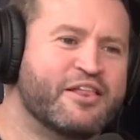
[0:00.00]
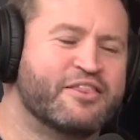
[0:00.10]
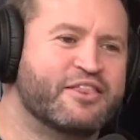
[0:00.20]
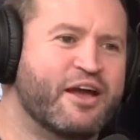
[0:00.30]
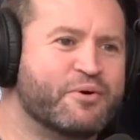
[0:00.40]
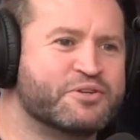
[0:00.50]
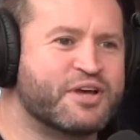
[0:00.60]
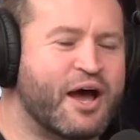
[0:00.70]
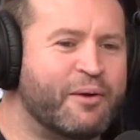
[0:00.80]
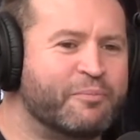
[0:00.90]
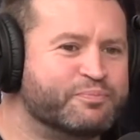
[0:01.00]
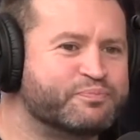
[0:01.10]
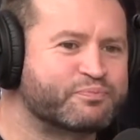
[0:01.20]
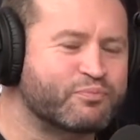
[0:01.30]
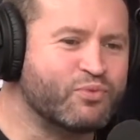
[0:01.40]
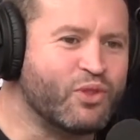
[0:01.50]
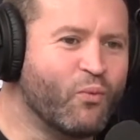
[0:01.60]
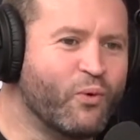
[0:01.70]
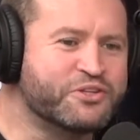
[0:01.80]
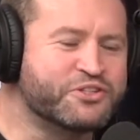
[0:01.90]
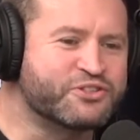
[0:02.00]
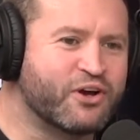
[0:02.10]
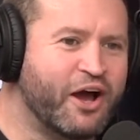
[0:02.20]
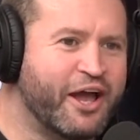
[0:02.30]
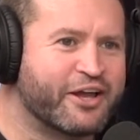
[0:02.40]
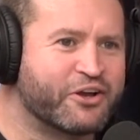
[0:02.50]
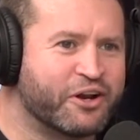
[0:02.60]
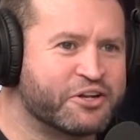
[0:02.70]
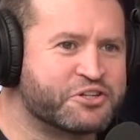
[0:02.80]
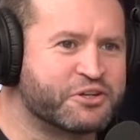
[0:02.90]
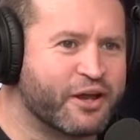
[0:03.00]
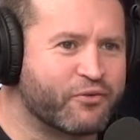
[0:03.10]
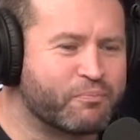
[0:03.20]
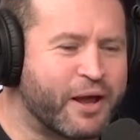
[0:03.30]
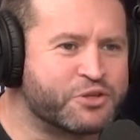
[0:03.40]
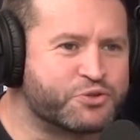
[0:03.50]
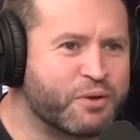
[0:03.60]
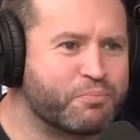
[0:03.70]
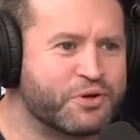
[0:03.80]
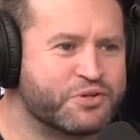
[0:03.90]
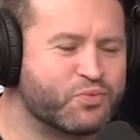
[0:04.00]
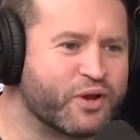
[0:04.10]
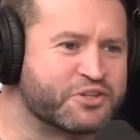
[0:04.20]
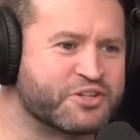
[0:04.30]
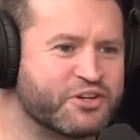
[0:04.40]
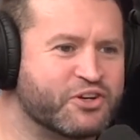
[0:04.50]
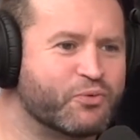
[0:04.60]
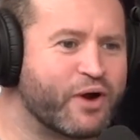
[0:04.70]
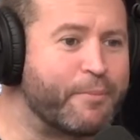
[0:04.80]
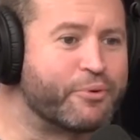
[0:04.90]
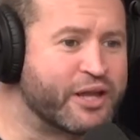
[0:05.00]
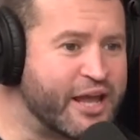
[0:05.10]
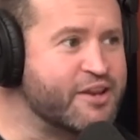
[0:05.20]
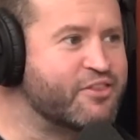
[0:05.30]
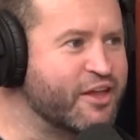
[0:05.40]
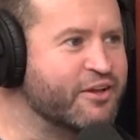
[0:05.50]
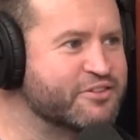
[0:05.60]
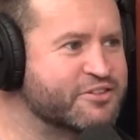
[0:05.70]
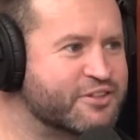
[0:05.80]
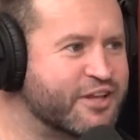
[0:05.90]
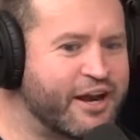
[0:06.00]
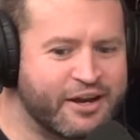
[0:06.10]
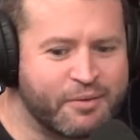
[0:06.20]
There was once I got into like mainstream prison wings and you were able to heat things, that